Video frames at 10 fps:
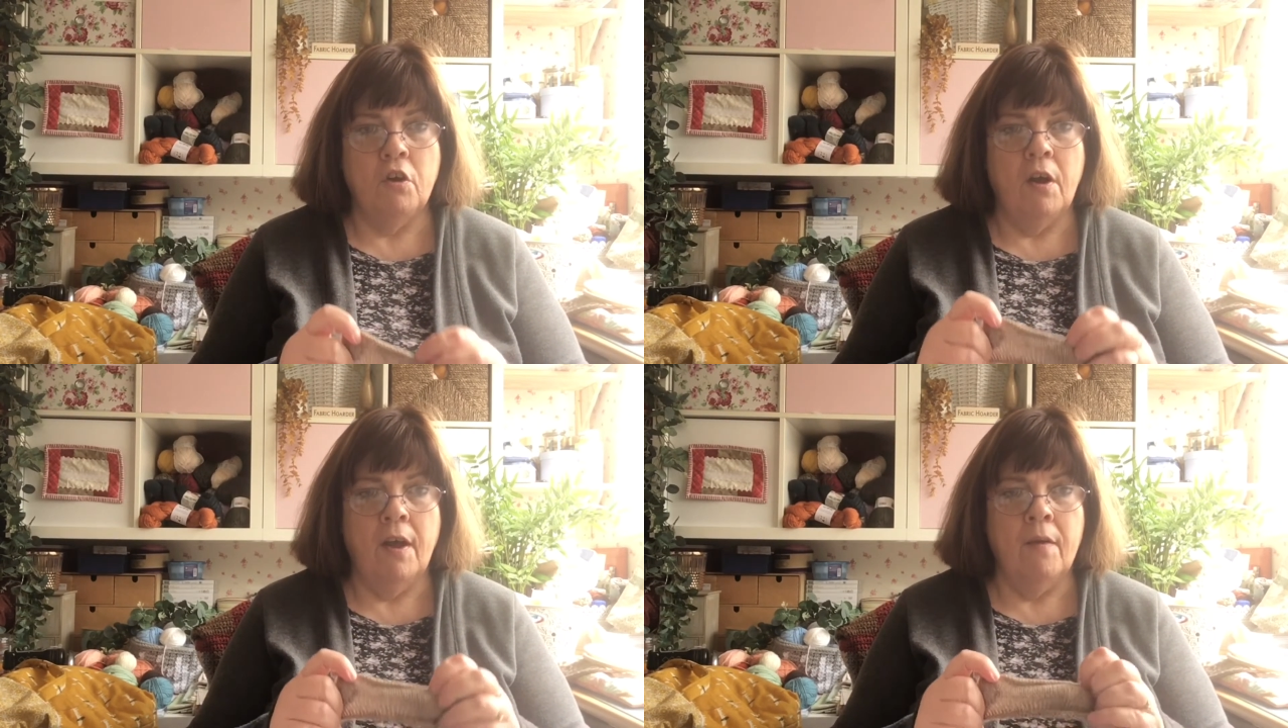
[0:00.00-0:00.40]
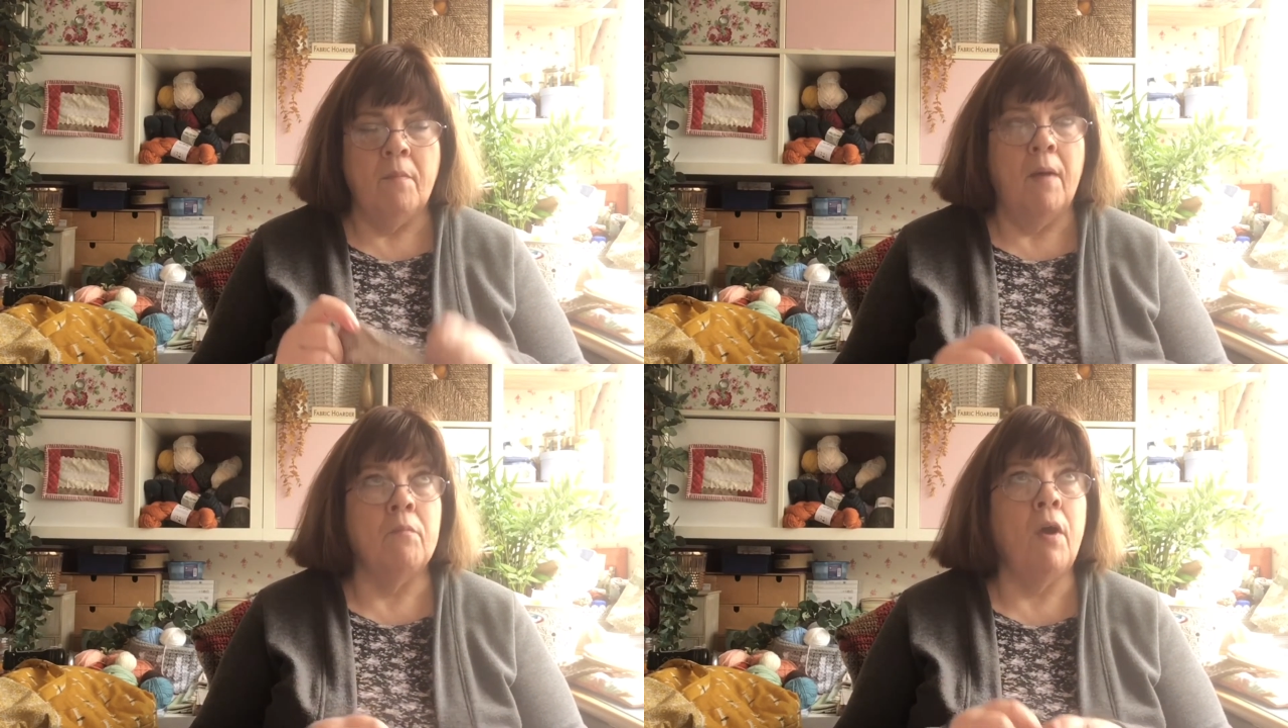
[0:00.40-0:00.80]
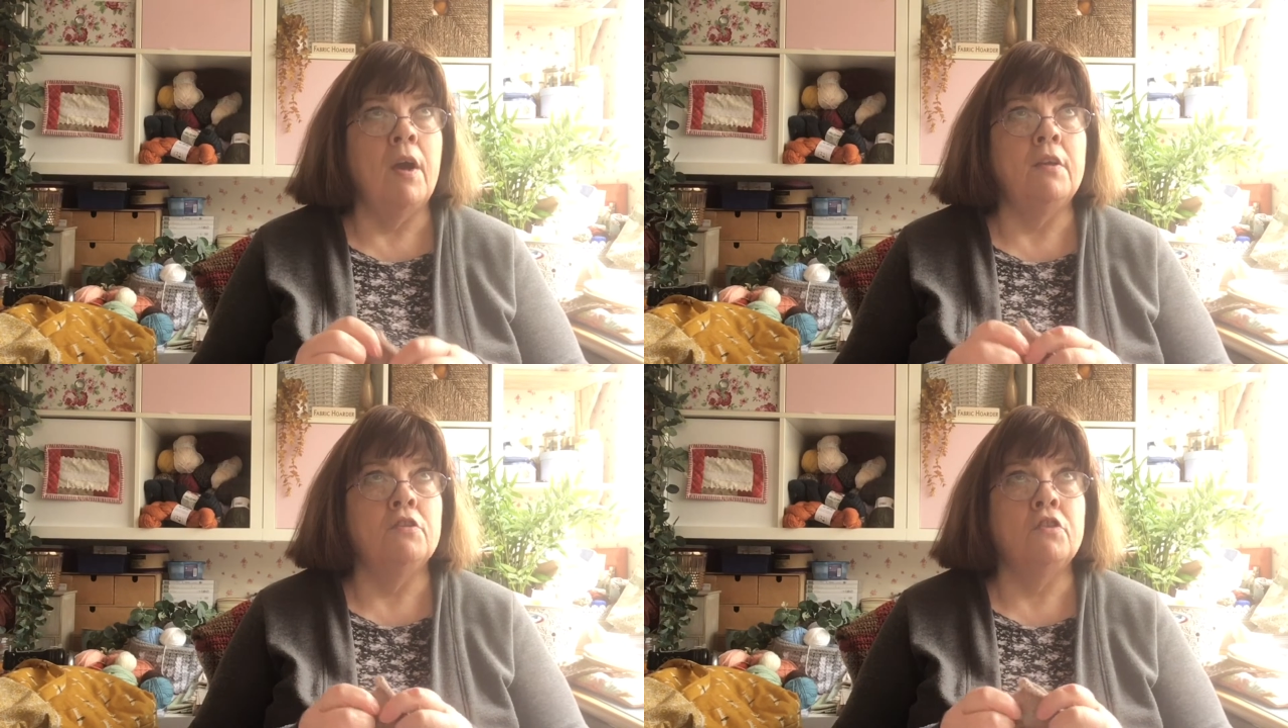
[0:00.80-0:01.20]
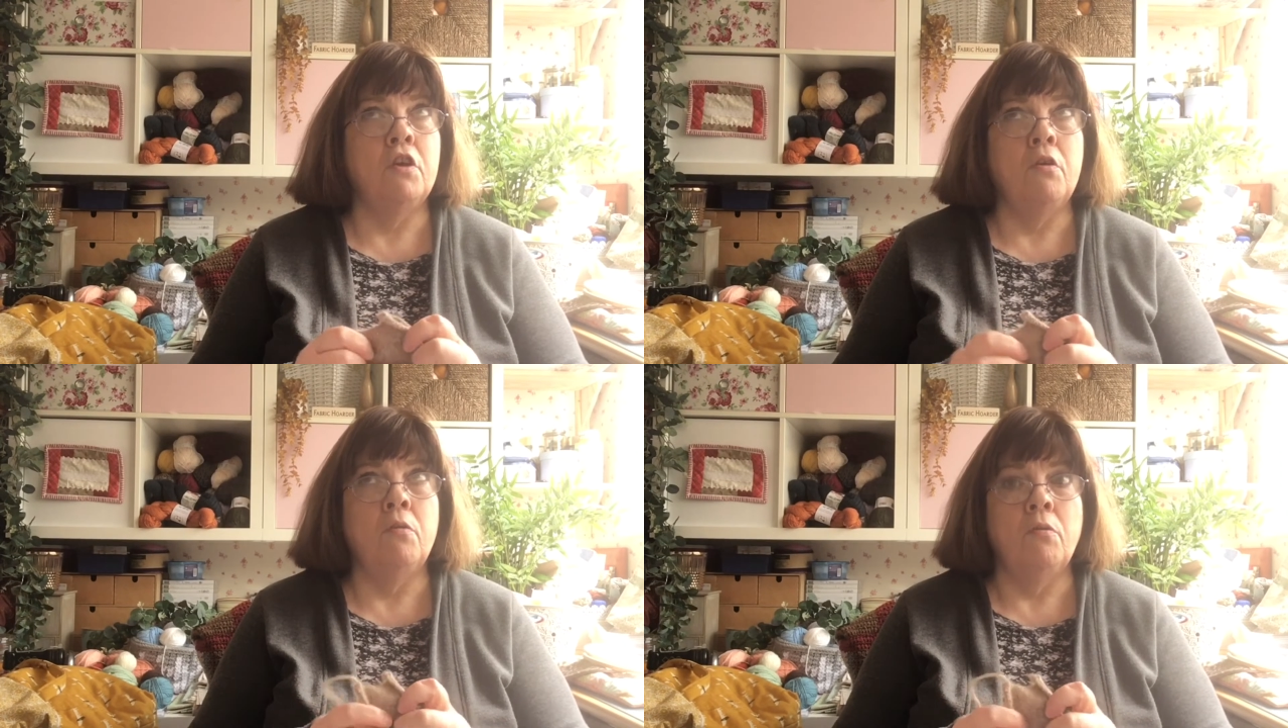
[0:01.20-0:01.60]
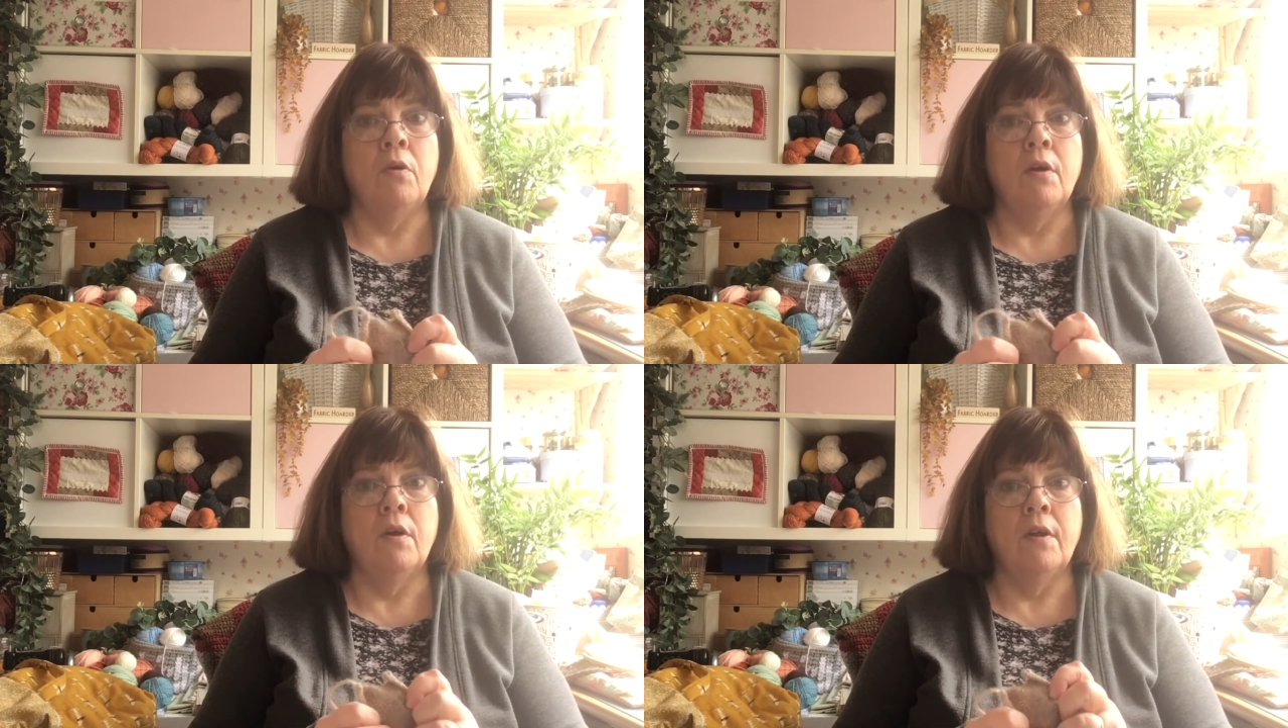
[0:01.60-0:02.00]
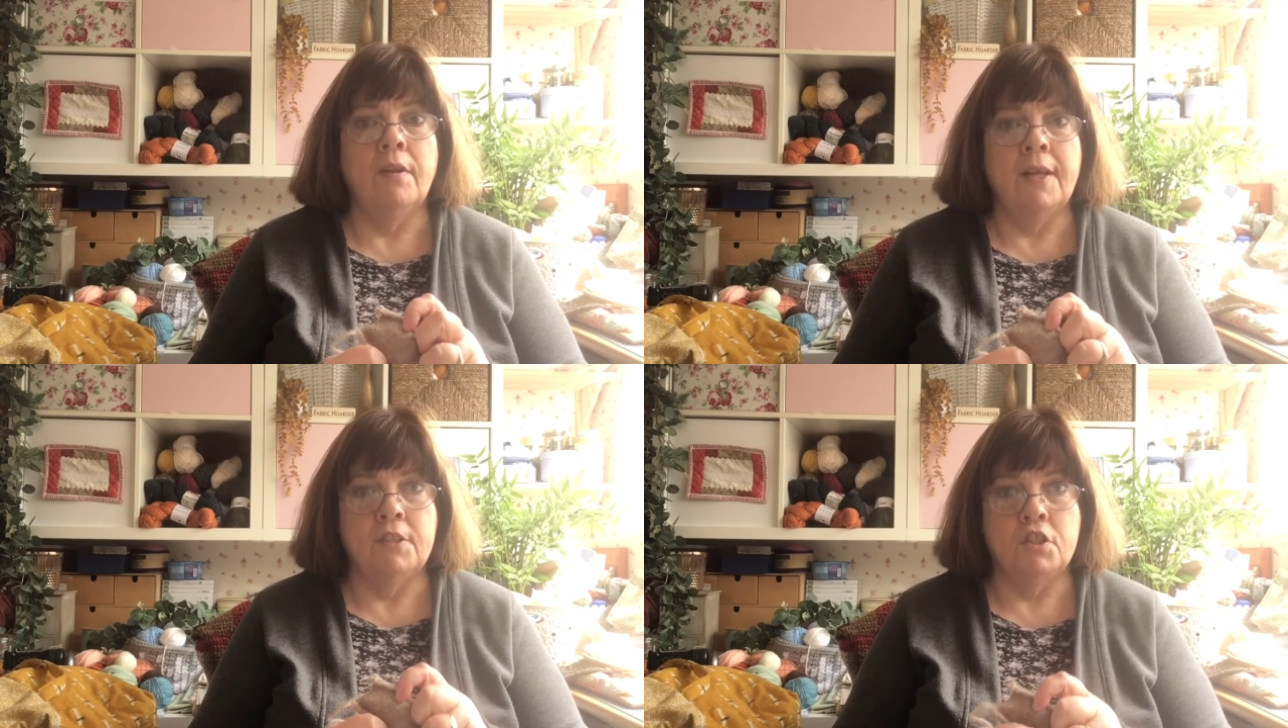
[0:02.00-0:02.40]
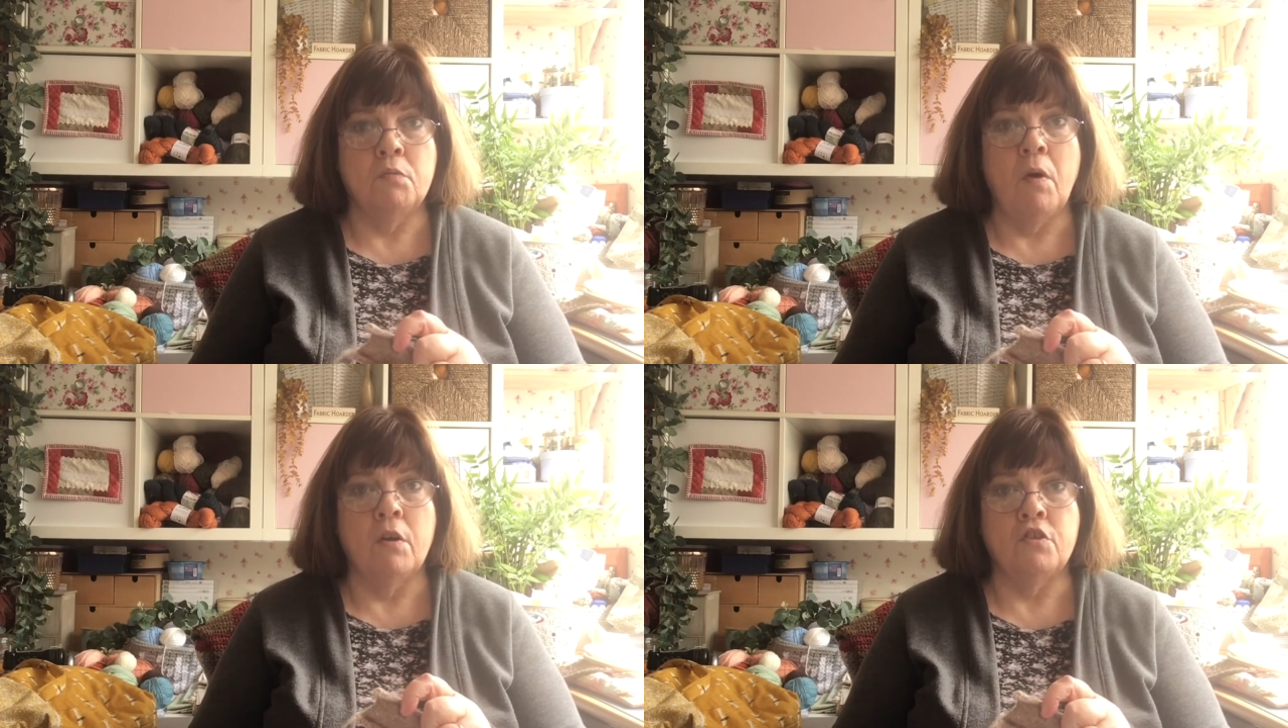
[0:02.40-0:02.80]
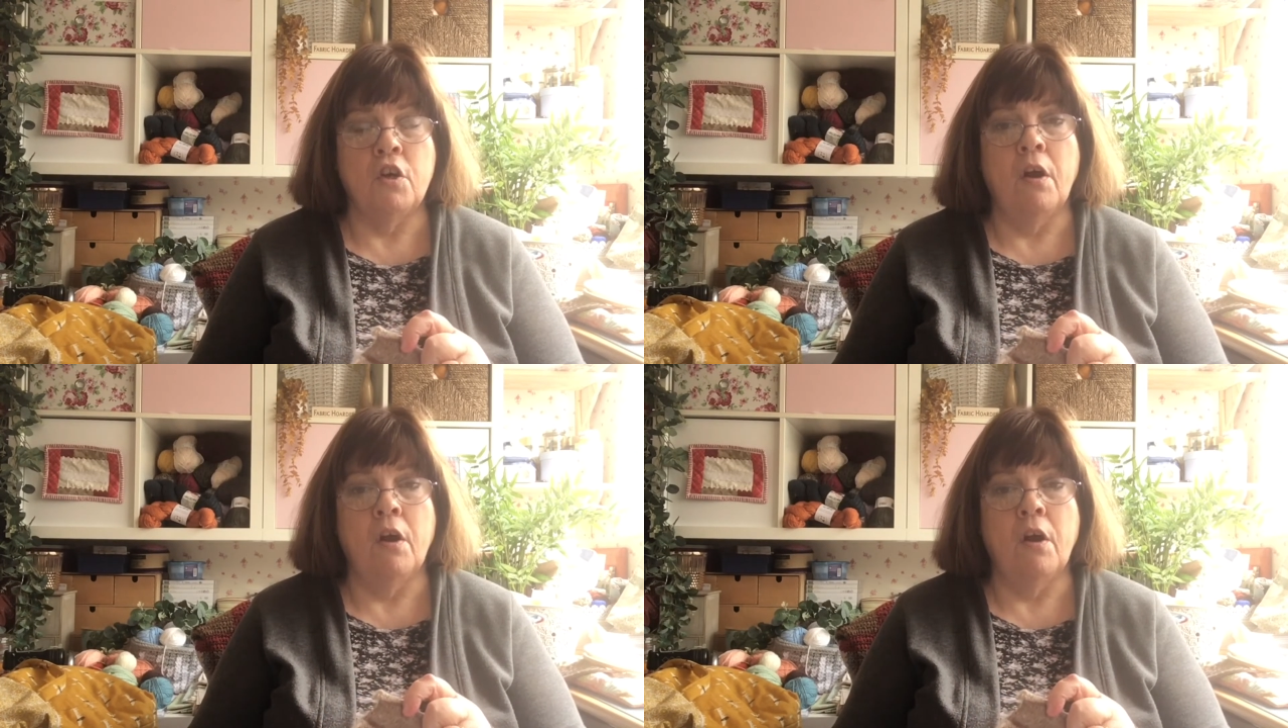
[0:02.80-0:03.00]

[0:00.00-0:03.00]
I'm going to knit a swatch